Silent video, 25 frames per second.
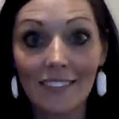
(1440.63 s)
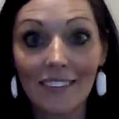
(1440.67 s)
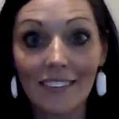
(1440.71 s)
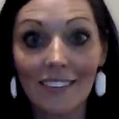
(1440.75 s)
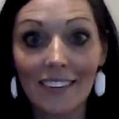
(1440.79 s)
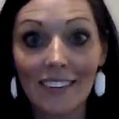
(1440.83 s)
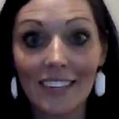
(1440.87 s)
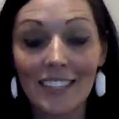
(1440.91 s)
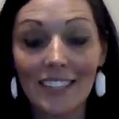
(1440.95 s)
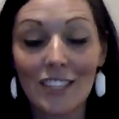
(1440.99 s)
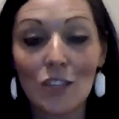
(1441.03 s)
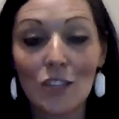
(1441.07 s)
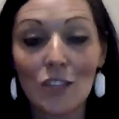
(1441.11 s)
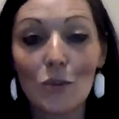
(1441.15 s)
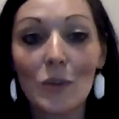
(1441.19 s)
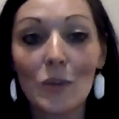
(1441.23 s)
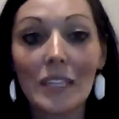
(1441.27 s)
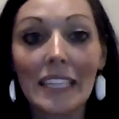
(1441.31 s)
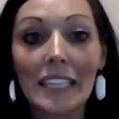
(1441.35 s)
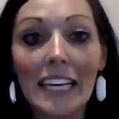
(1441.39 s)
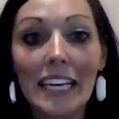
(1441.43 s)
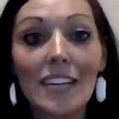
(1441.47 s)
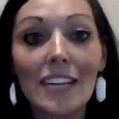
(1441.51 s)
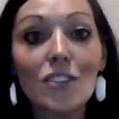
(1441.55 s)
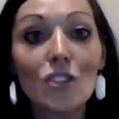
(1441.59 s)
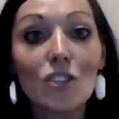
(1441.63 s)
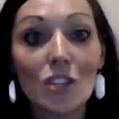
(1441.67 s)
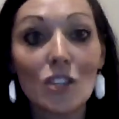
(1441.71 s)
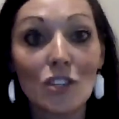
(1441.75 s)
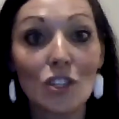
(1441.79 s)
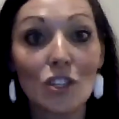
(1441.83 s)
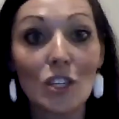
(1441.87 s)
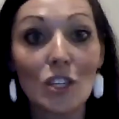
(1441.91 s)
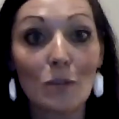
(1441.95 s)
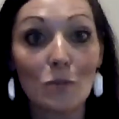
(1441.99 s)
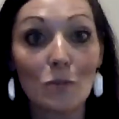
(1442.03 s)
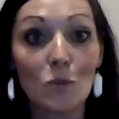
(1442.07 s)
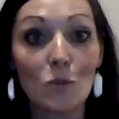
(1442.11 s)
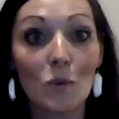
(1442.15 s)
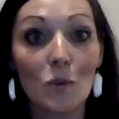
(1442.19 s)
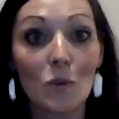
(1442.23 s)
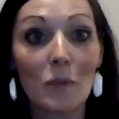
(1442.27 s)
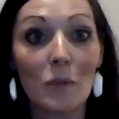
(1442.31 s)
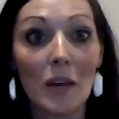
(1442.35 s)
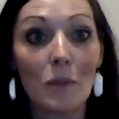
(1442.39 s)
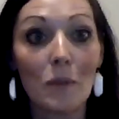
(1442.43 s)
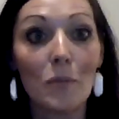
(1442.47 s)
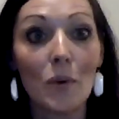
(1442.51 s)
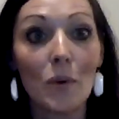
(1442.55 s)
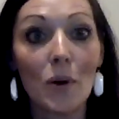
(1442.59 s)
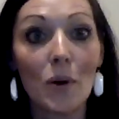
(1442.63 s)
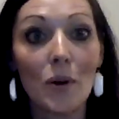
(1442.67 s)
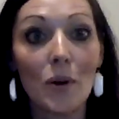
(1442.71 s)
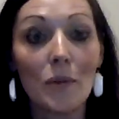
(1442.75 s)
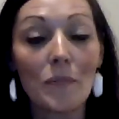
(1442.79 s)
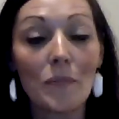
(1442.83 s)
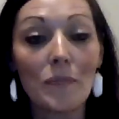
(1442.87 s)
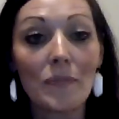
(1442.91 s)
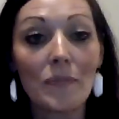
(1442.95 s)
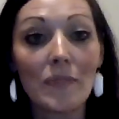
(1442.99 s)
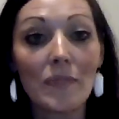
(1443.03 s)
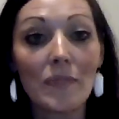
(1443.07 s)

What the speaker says: It's the relationships with people.